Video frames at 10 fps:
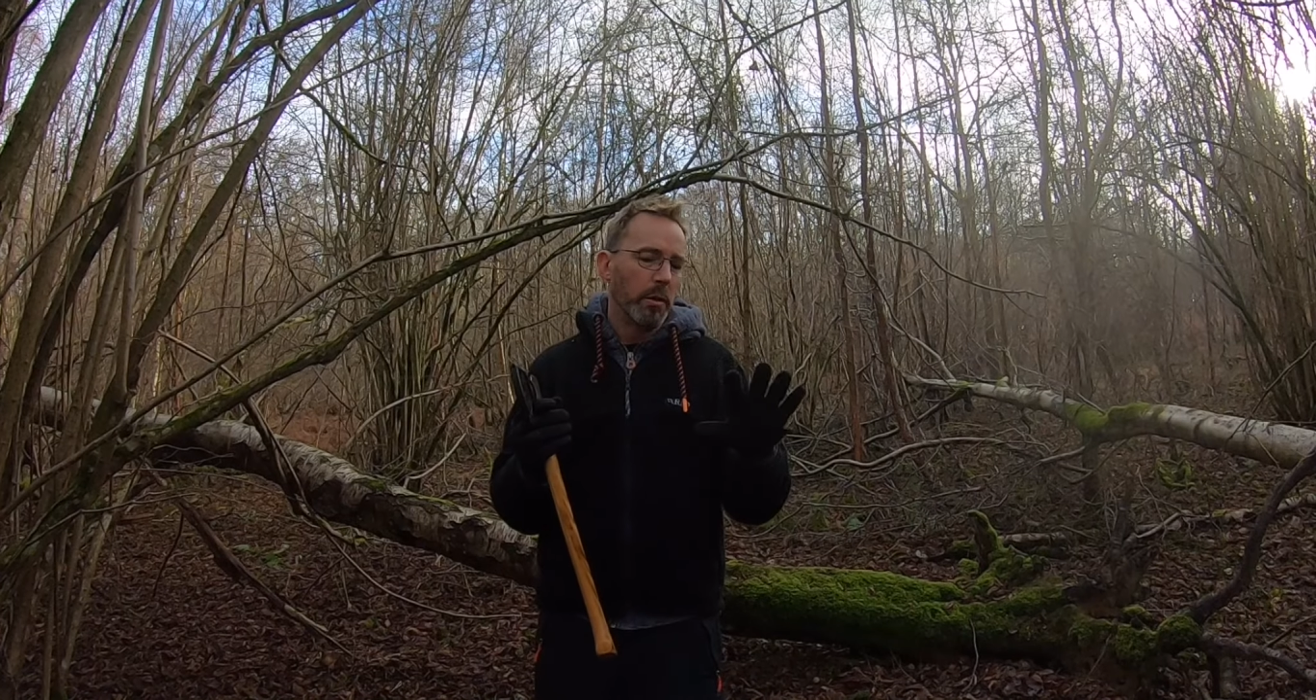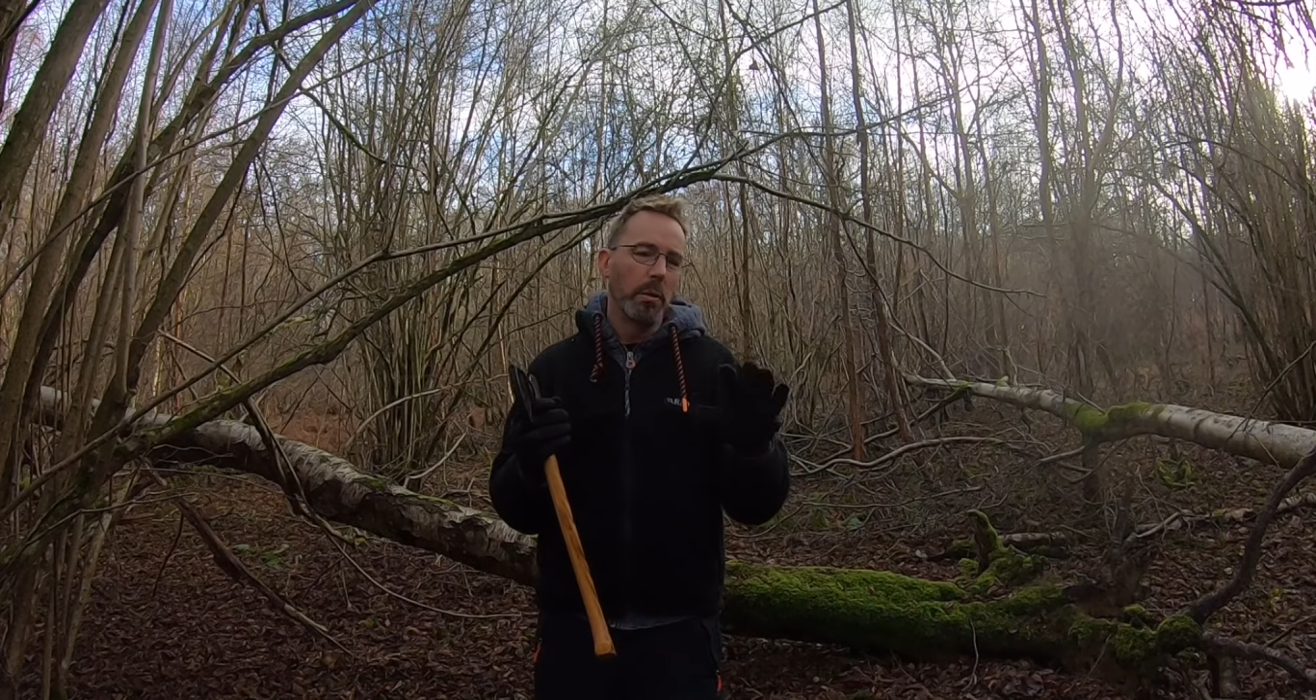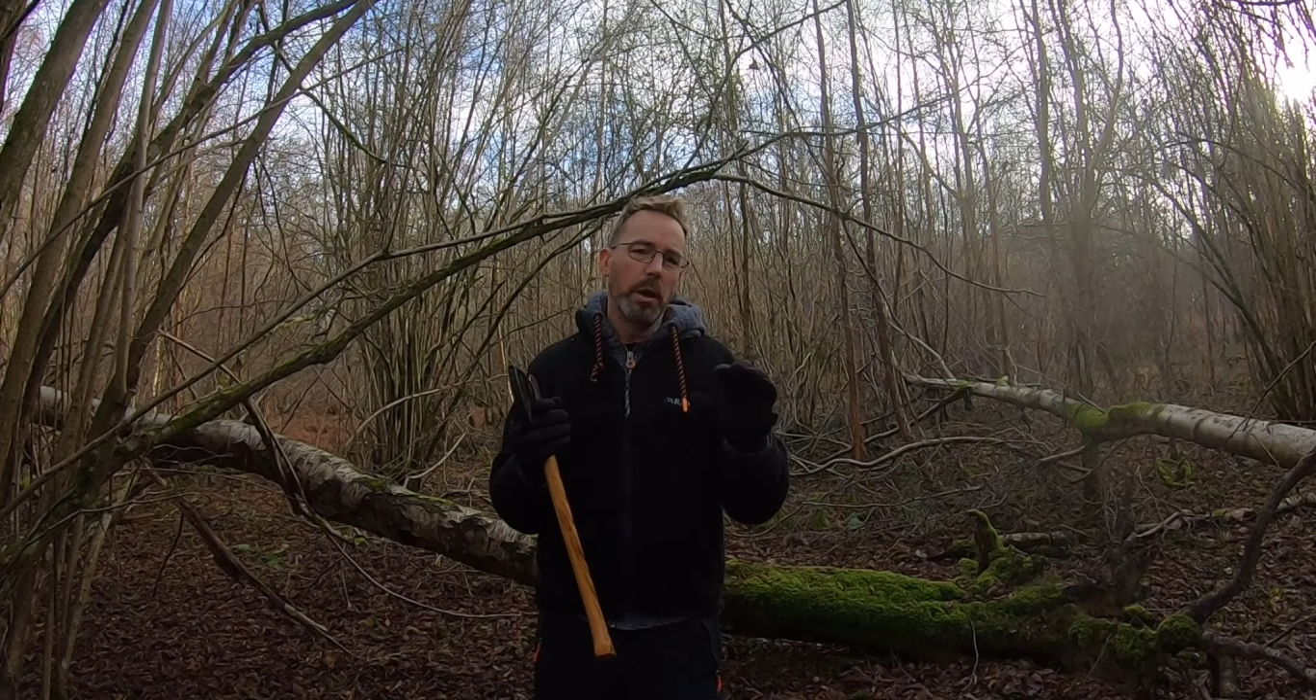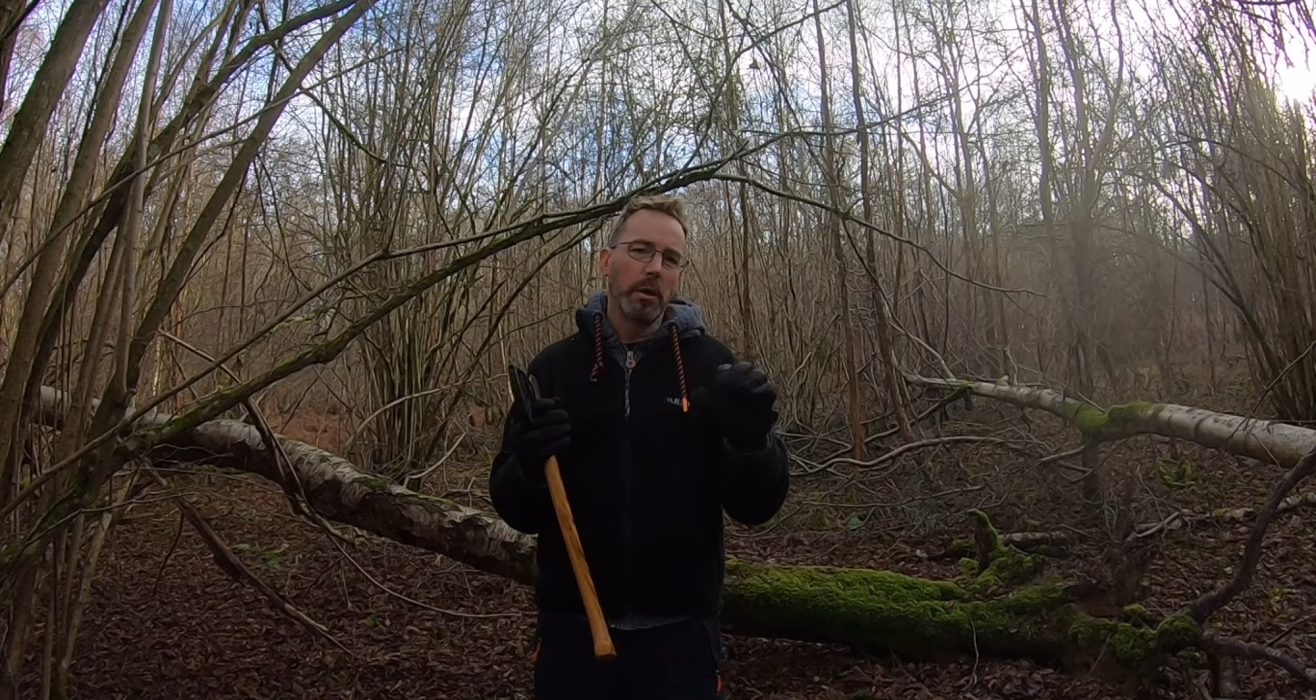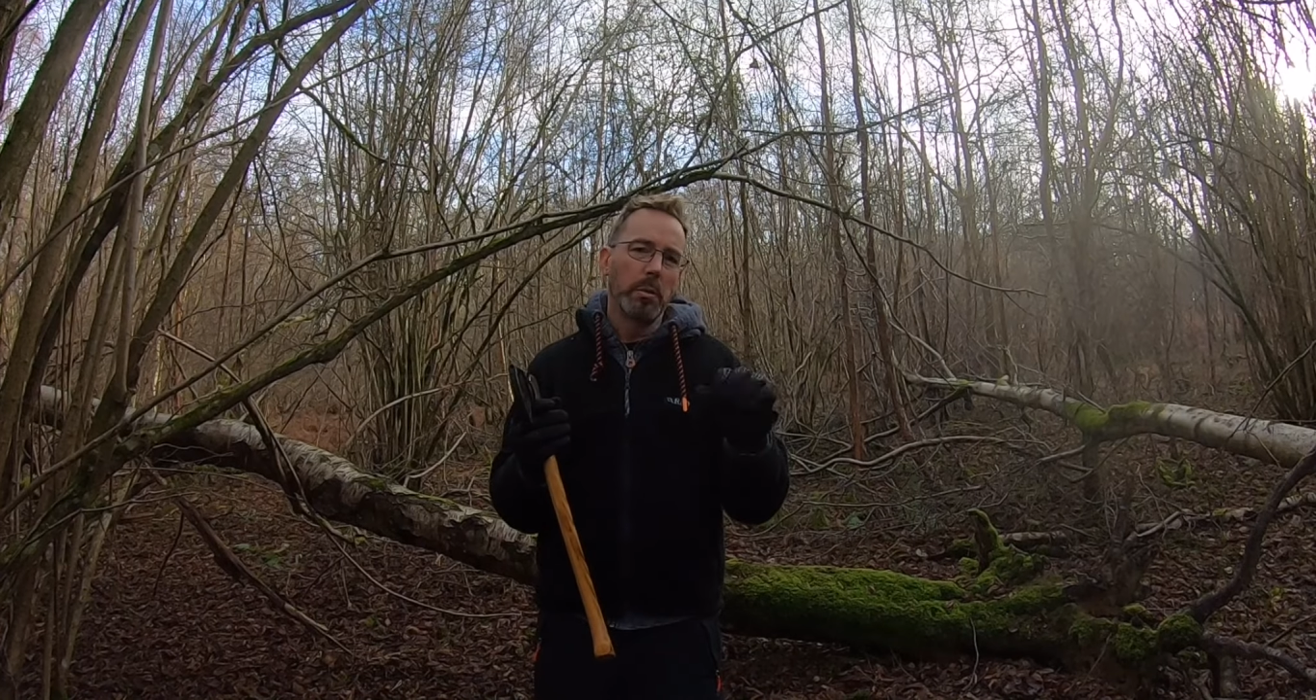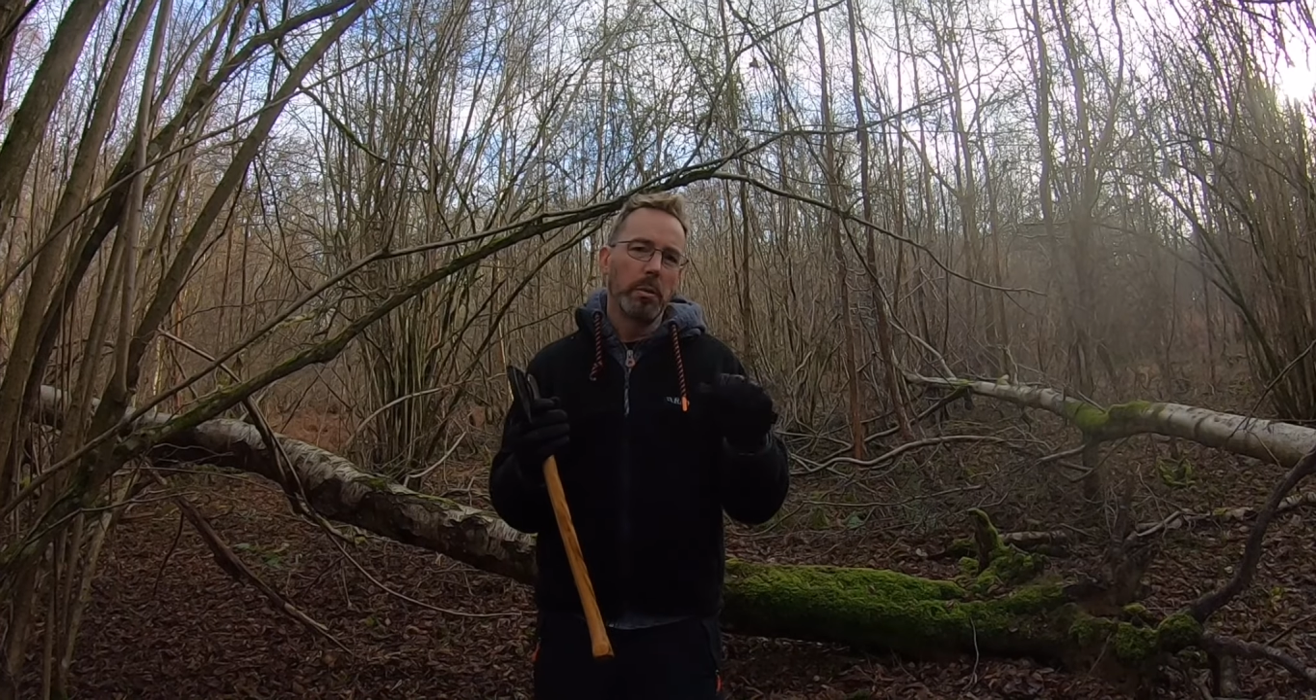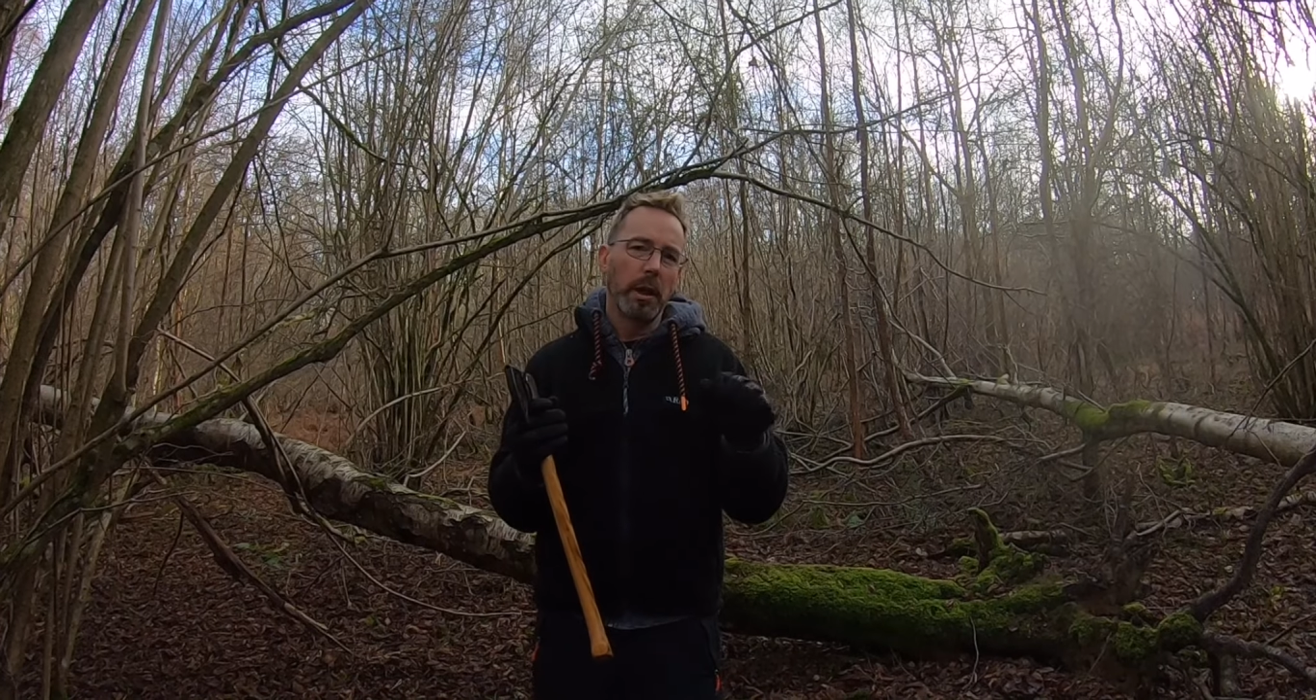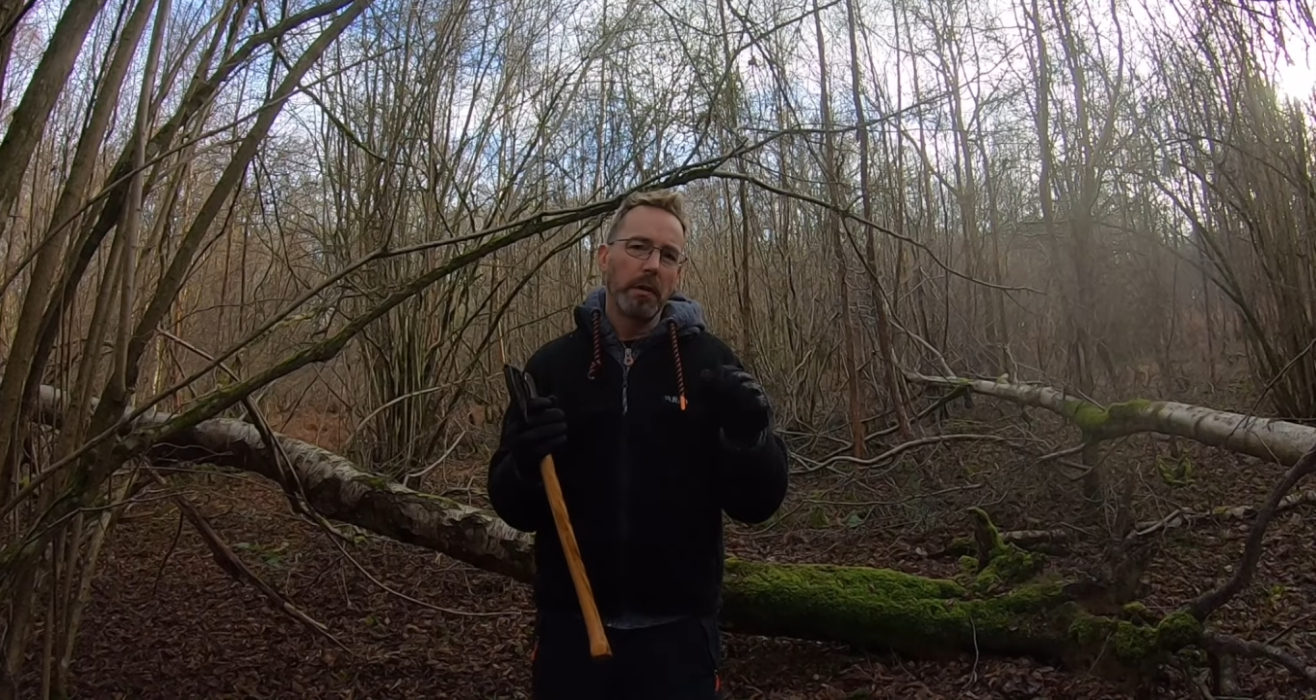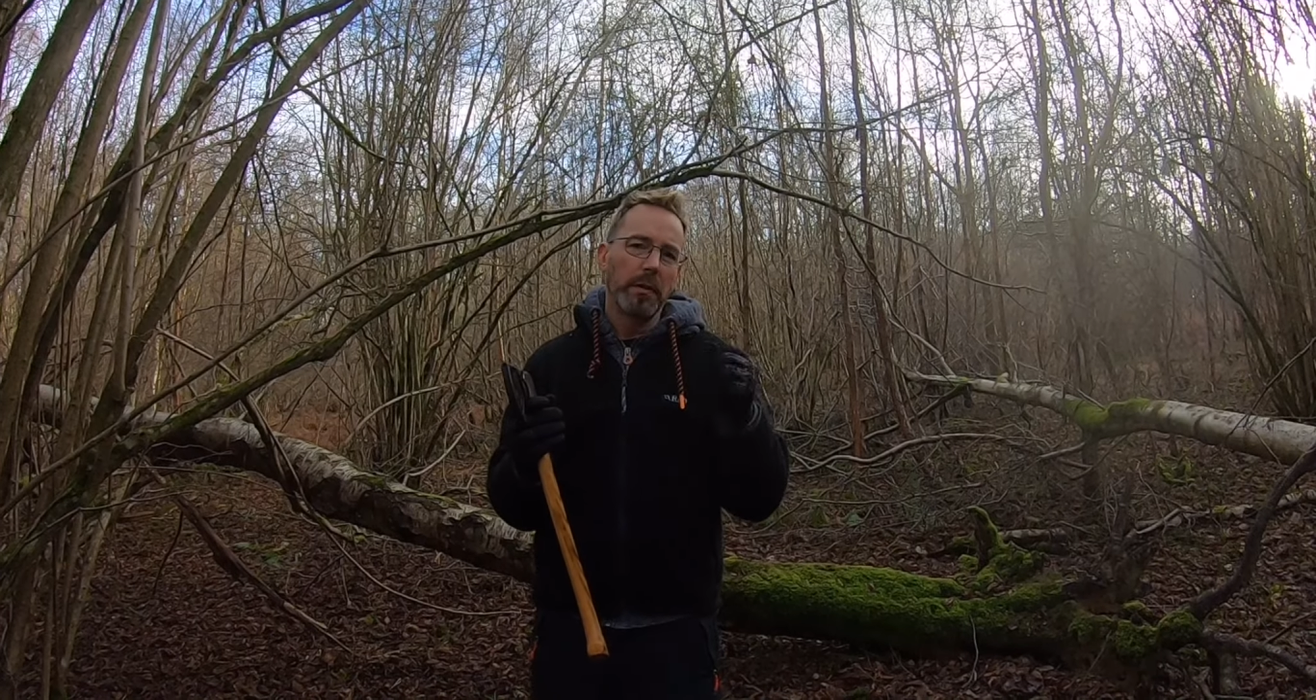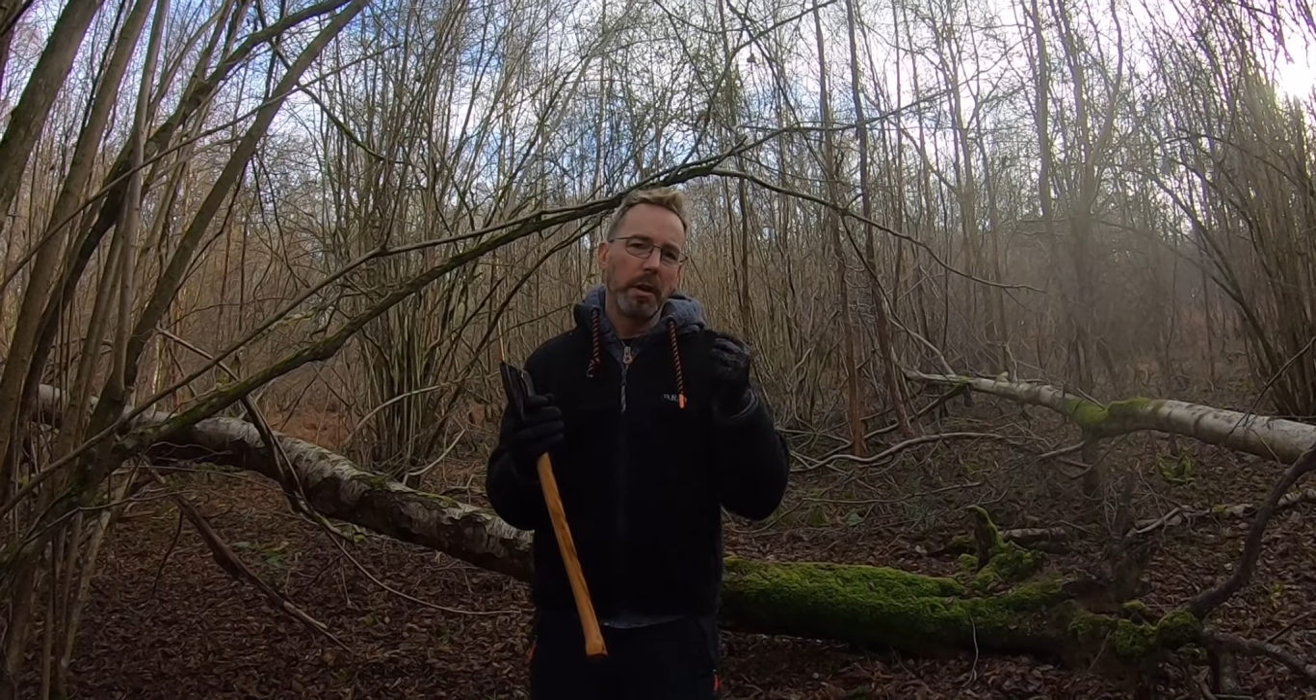workable
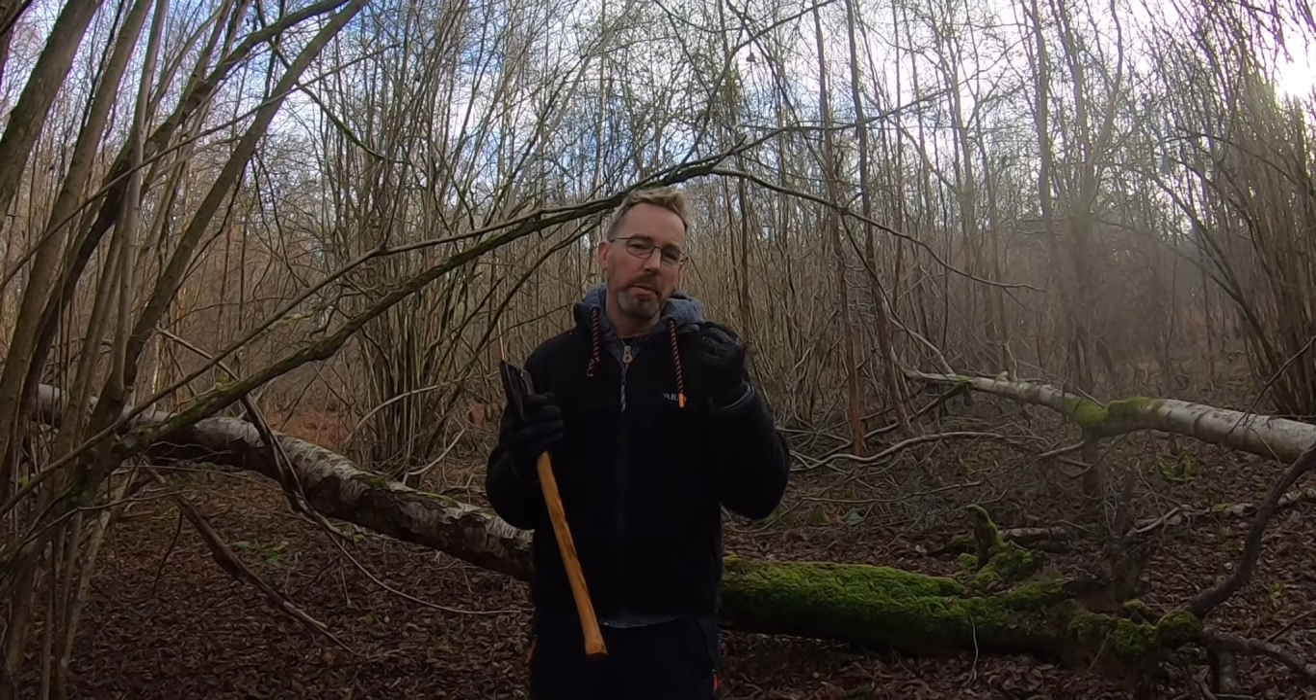glove.